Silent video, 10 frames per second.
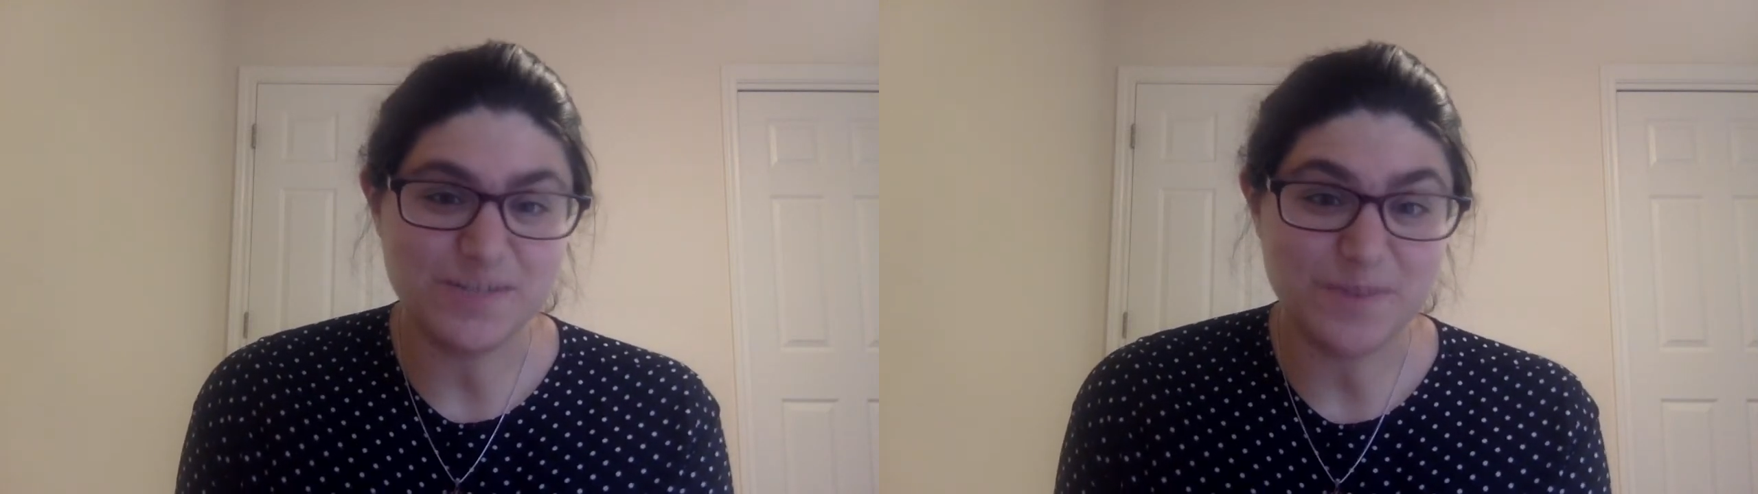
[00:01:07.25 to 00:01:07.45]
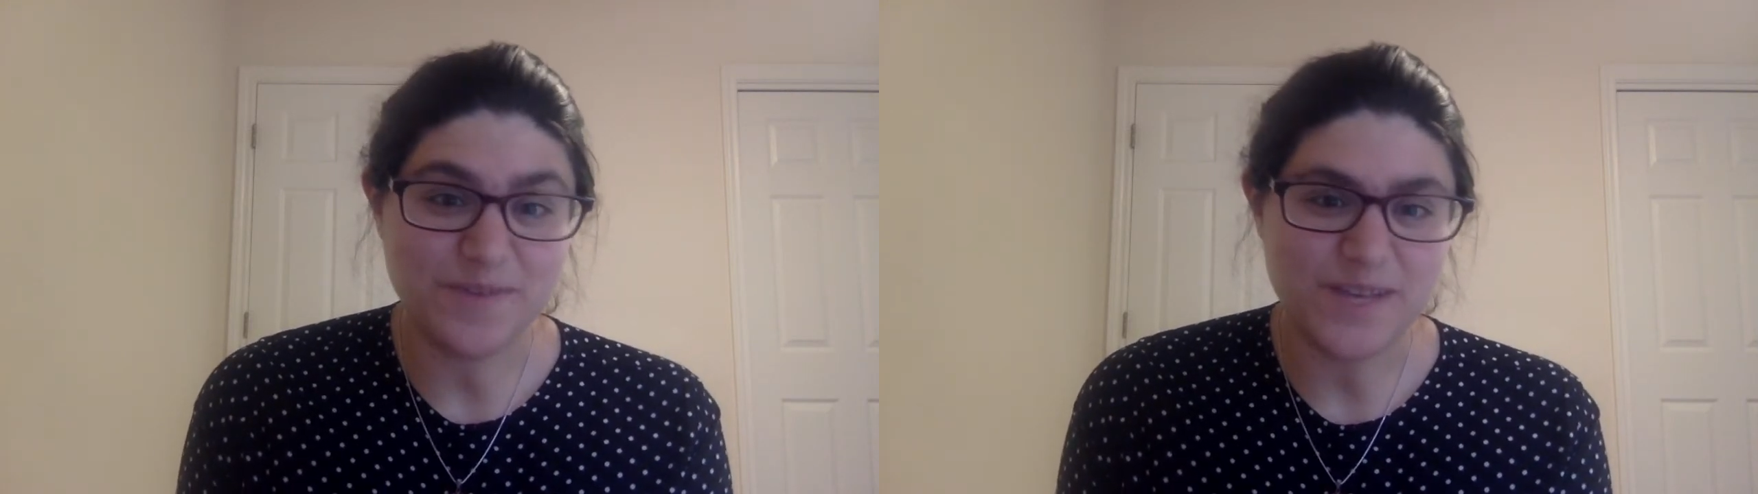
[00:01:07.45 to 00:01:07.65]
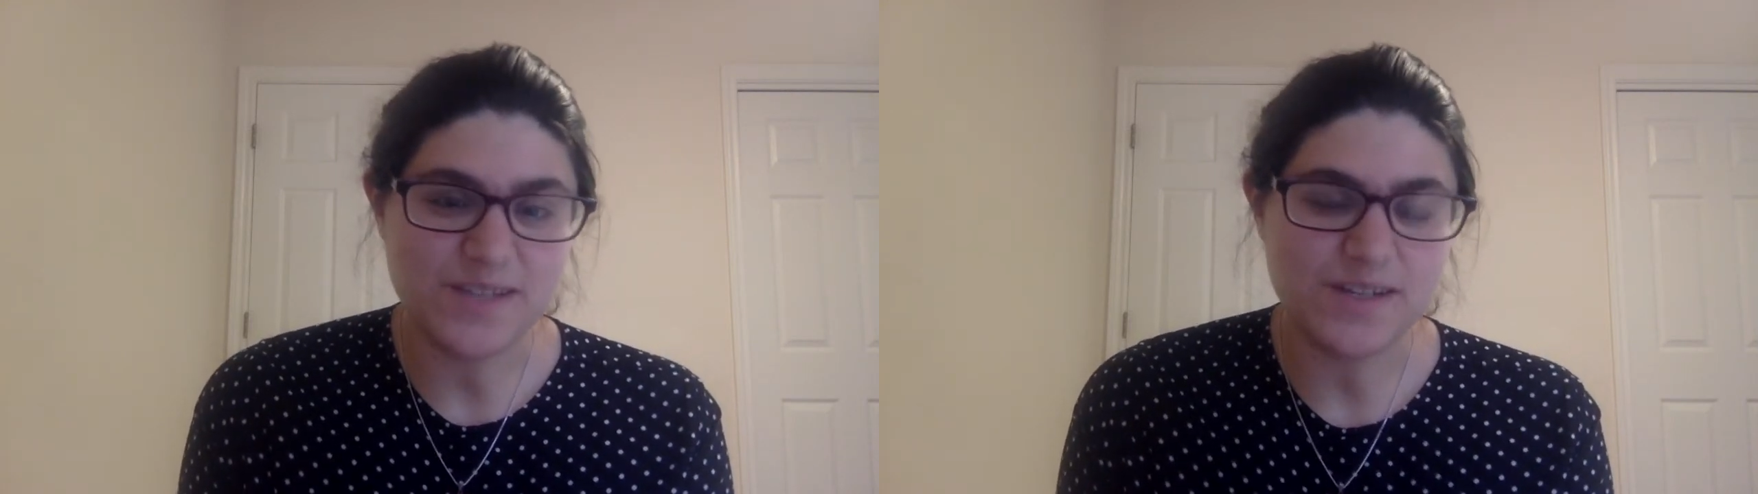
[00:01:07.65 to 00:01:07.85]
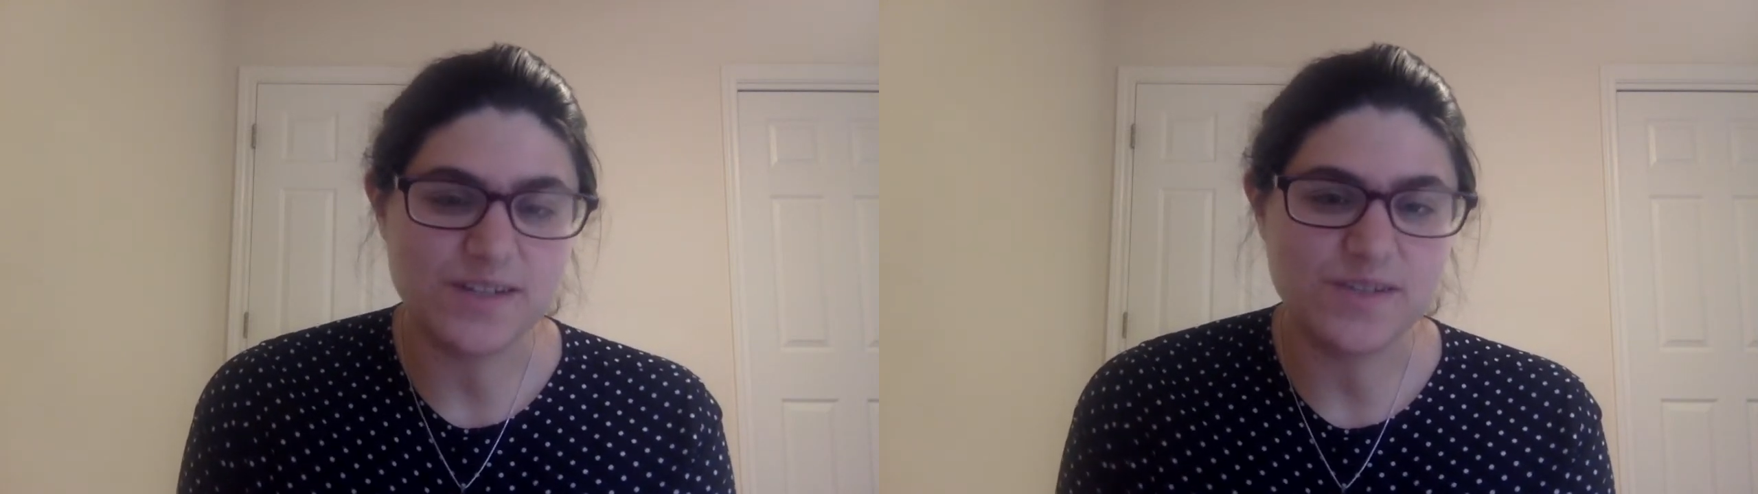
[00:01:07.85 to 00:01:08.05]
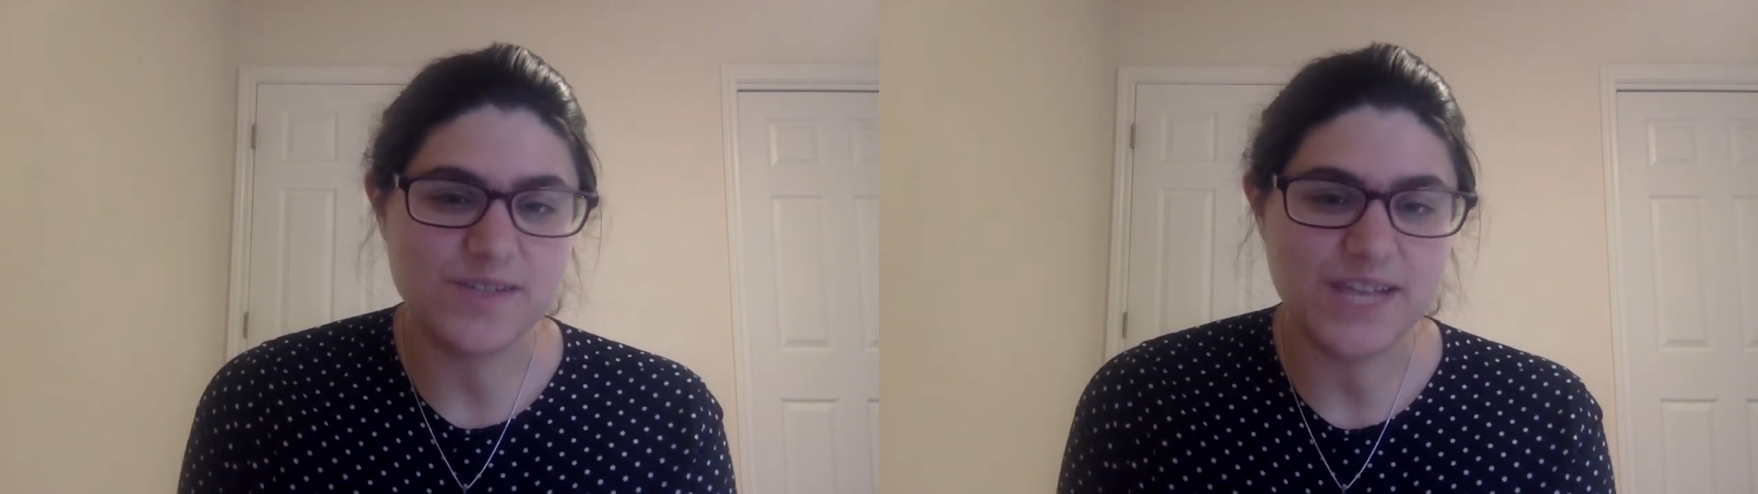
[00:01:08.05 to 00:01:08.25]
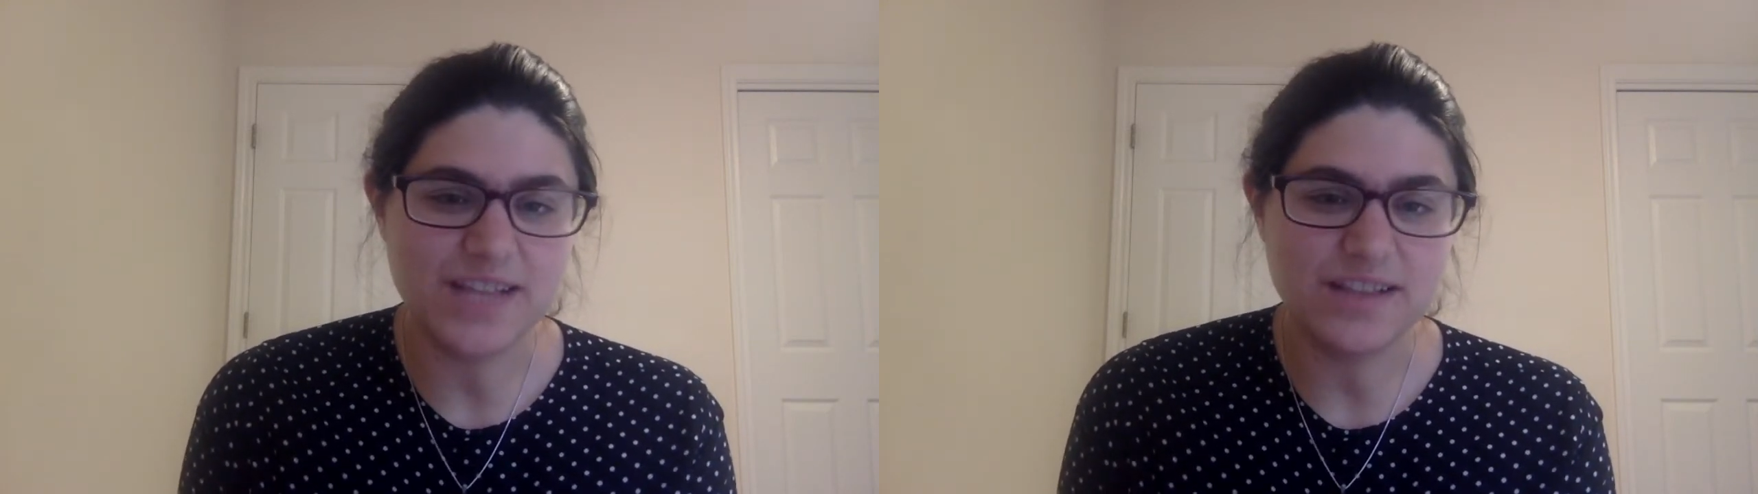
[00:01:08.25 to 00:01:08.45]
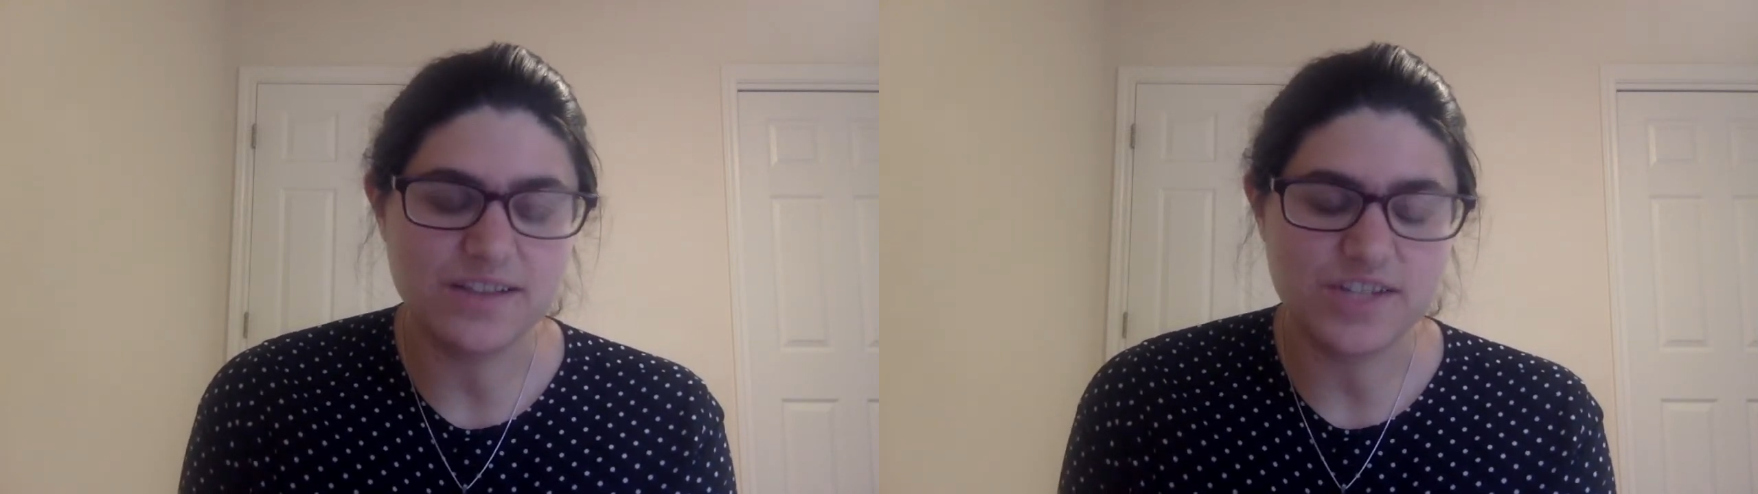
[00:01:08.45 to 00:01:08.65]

of Professor Suzanne